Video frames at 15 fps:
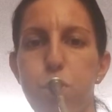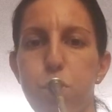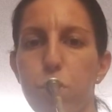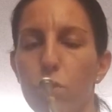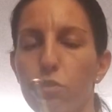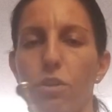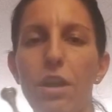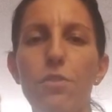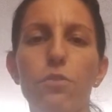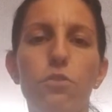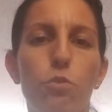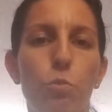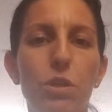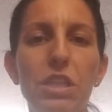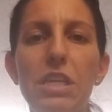So again, this is
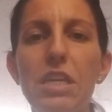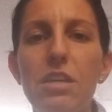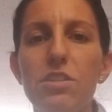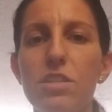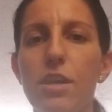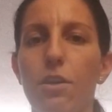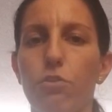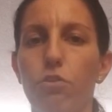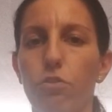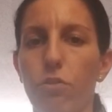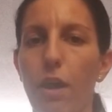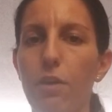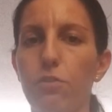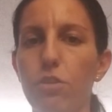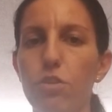a really easy
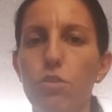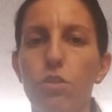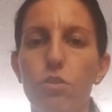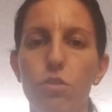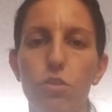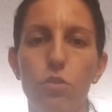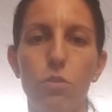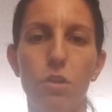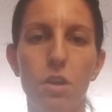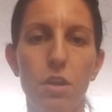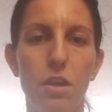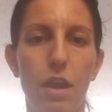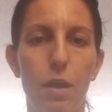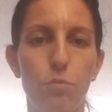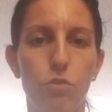exercise that you can do.
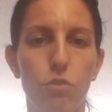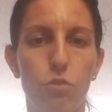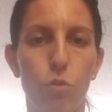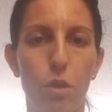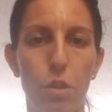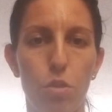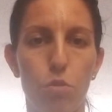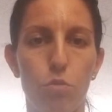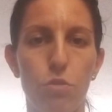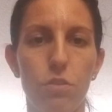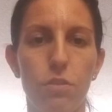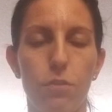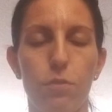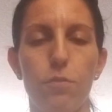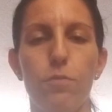I'm just going through the
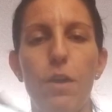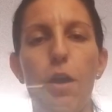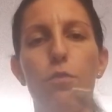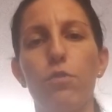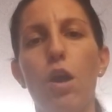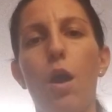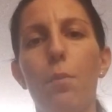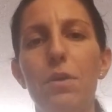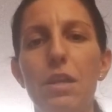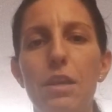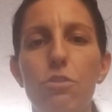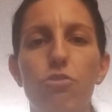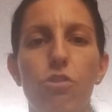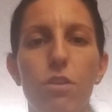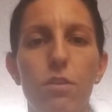different valve
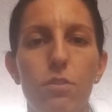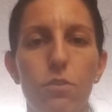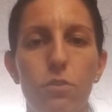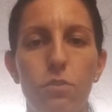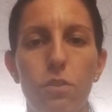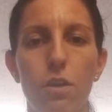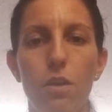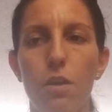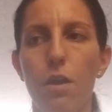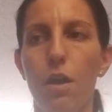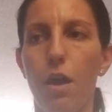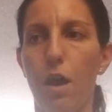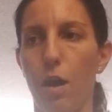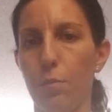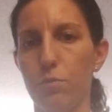combinations,
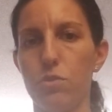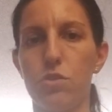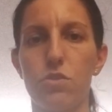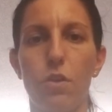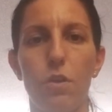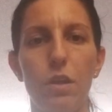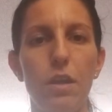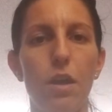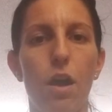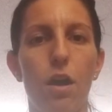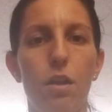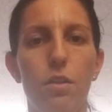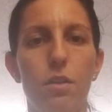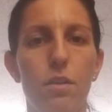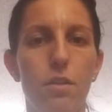starting
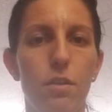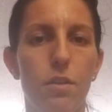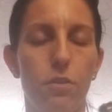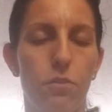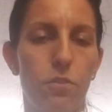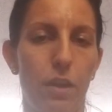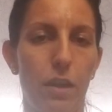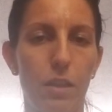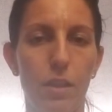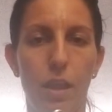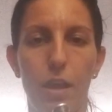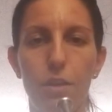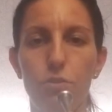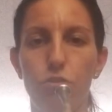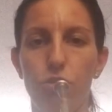on a second
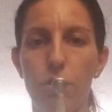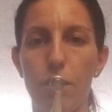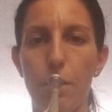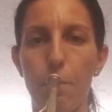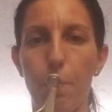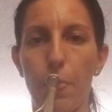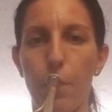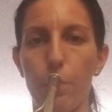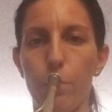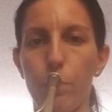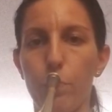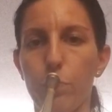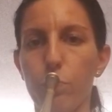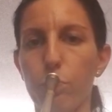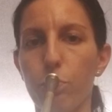line G.
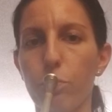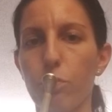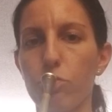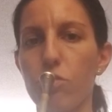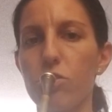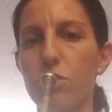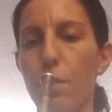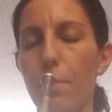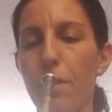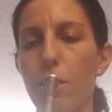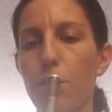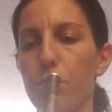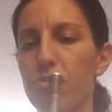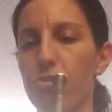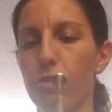So I set my
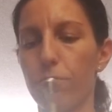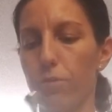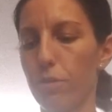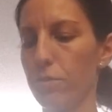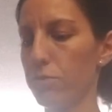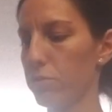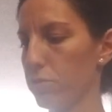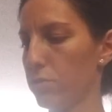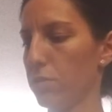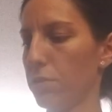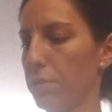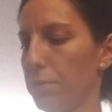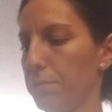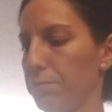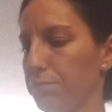embouchure first,
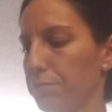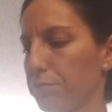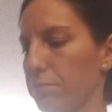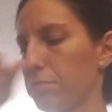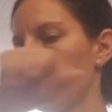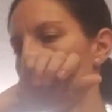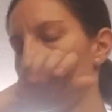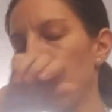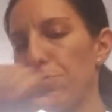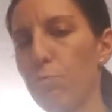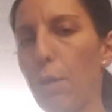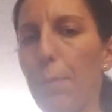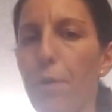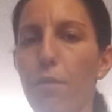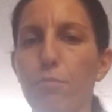
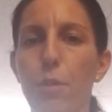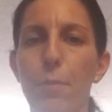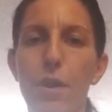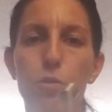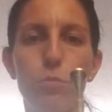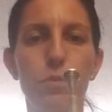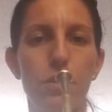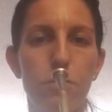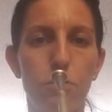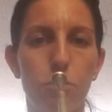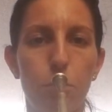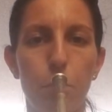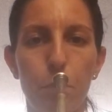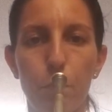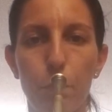wipe off my mouthpiece.